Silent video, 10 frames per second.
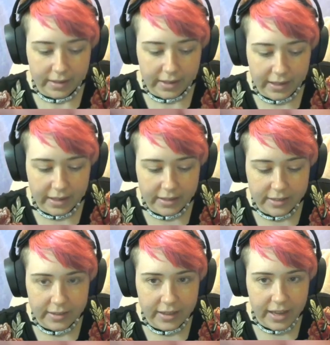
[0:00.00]
And
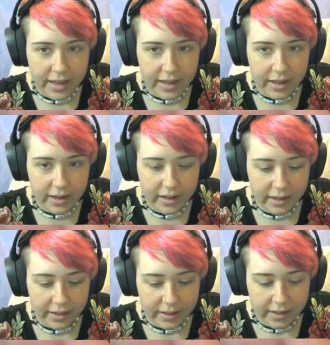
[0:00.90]
then
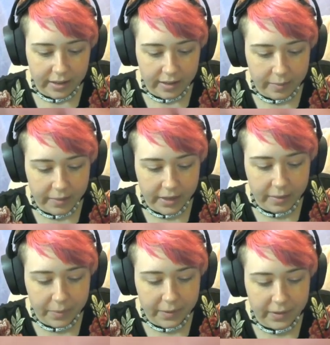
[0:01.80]
I'm gonna
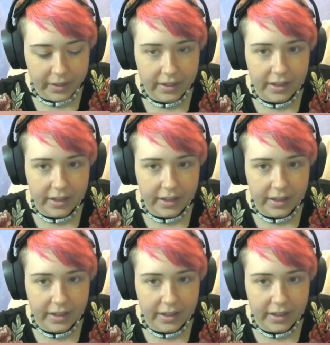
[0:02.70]
pull